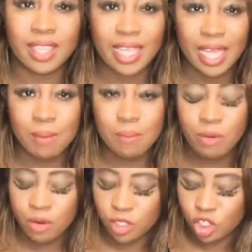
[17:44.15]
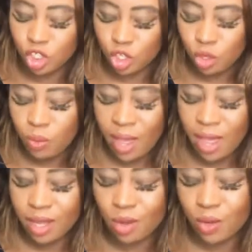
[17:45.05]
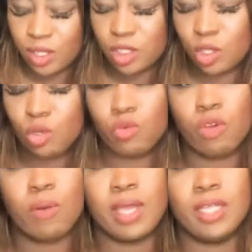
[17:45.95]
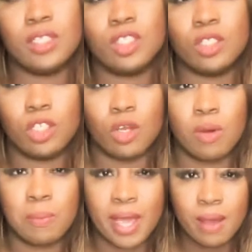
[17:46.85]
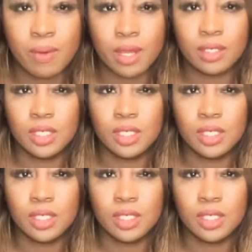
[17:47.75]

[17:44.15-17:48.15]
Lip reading: the Empress, you are going to grow into your power.